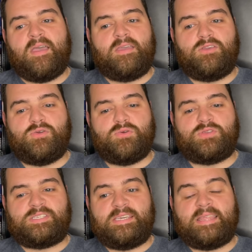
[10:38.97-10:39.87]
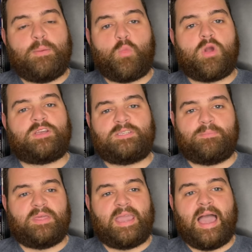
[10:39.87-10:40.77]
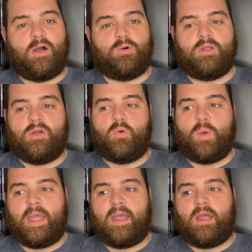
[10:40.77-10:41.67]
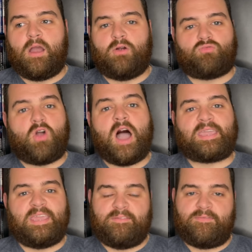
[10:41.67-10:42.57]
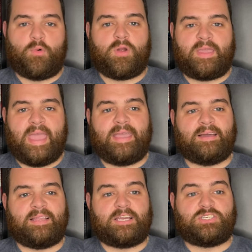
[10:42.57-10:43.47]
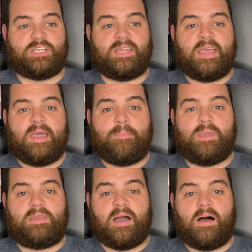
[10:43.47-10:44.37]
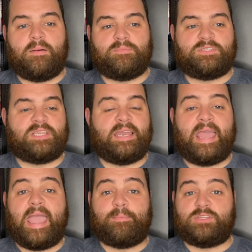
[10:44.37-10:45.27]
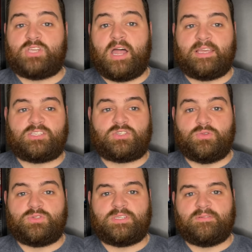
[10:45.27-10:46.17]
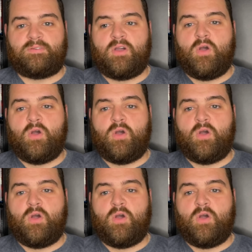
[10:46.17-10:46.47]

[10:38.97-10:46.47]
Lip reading: you see them work something out where a Rocky 4K collection becomes an Amazon exclusive,